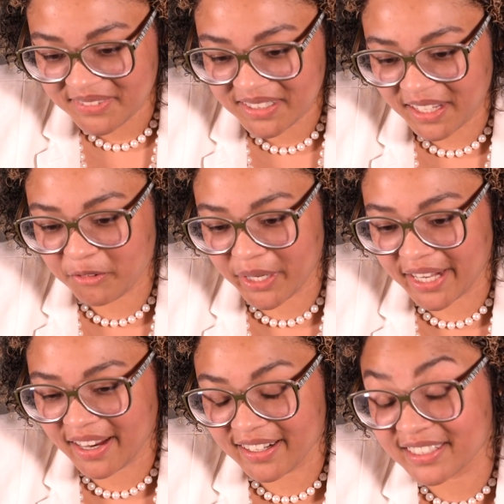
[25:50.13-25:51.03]
Like when
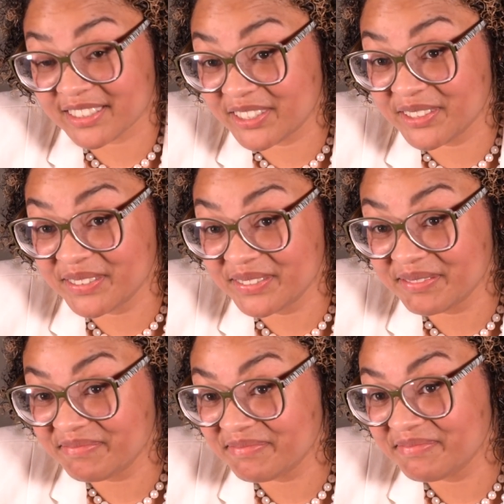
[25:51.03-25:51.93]
I got into
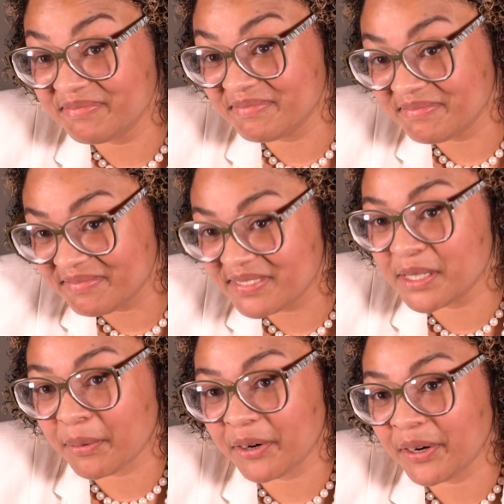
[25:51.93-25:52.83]

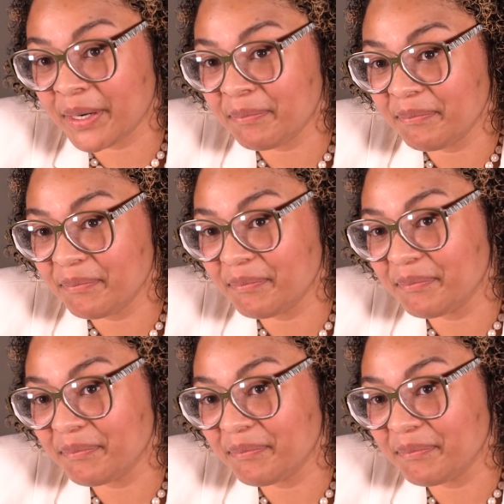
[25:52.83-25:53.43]
the program?